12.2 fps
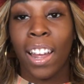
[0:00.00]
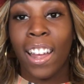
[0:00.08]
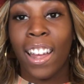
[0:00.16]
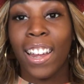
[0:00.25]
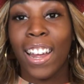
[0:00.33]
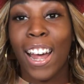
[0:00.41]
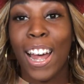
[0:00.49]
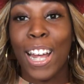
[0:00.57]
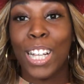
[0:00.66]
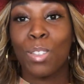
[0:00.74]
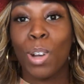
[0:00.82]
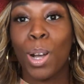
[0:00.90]
Hey
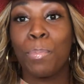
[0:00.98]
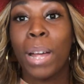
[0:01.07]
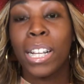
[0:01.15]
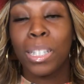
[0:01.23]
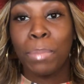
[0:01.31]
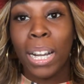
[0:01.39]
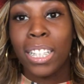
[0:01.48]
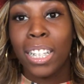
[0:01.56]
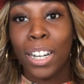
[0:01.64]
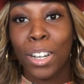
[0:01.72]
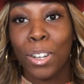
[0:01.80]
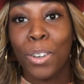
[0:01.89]
guys, welcome back to my
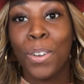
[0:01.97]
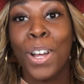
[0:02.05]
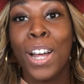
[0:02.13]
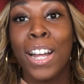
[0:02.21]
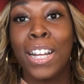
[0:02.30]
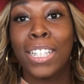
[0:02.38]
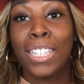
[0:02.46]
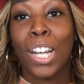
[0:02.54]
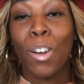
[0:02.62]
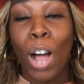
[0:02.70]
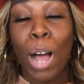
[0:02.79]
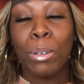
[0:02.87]
channel.
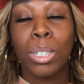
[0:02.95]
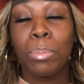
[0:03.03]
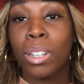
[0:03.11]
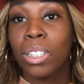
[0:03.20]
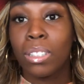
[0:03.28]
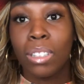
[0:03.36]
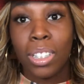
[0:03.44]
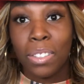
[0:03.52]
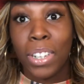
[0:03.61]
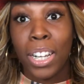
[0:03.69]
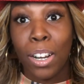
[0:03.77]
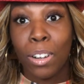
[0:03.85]
So I was supposed to do this
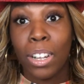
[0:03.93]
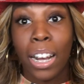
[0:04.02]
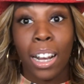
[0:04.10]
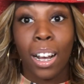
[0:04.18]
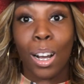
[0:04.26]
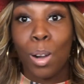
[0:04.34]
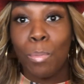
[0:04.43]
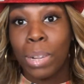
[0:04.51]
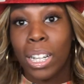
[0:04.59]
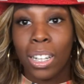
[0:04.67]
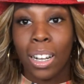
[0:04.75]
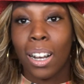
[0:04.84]
video like a whole
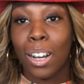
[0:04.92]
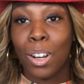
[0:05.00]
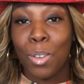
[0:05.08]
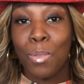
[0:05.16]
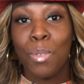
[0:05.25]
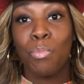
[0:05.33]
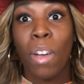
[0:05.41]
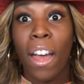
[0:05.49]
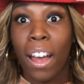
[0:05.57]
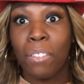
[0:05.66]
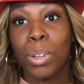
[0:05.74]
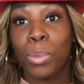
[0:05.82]
month ago
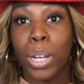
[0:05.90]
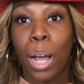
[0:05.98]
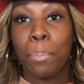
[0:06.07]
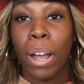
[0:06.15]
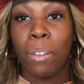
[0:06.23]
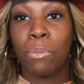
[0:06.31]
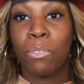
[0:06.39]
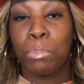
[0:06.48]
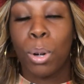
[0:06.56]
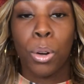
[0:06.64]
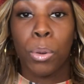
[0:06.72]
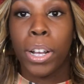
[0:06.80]
after we got back from
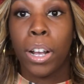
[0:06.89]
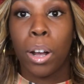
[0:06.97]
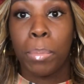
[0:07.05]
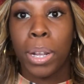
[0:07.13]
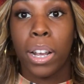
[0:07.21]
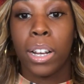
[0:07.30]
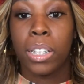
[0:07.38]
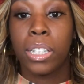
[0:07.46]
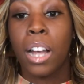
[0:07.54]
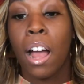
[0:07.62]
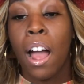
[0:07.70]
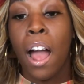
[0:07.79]
Puerto Rico because
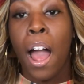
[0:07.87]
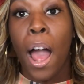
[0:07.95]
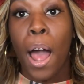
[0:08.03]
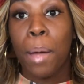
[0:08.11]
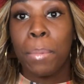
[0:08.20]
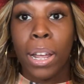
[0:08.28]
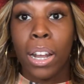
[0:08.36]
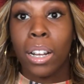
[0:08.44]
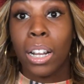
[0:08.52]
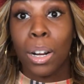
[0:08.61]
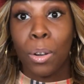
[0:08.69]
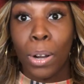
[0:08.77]
I've been getting a
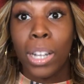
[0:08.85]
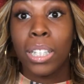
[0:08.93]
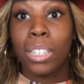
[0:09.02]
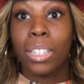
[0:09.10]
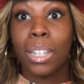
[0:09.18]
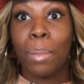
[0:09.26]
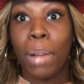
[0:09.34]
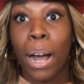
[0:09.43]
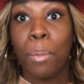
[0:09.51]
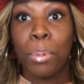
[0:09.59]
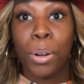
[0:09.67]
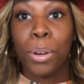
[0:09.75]
lot of questions
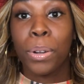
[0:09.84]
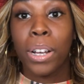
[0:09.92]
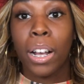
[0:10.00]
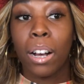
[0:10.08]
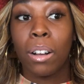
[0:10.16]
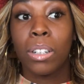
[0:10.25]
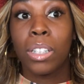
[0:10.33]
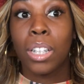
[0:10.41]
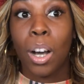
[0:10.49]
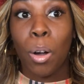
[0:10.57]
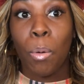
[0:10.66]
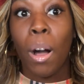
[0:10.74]
about Puerto Rico.
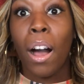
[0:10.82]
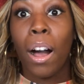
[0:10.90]
So